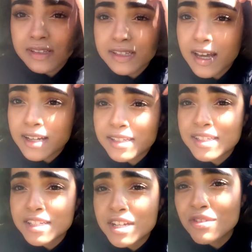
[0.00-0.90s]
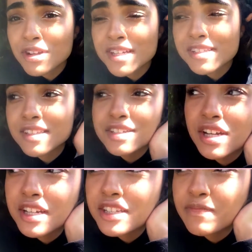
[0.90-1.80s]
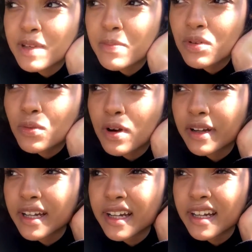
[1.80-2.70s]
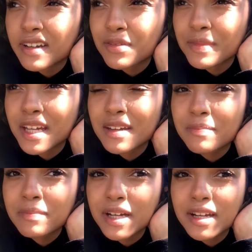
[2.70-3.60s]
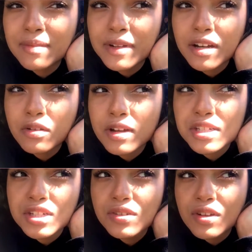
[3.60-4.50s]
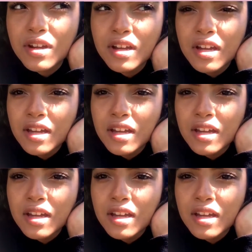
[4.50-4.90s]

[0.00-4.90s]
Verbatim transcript: outside to decrease the chance of people walking in on me, but I'm not quite sure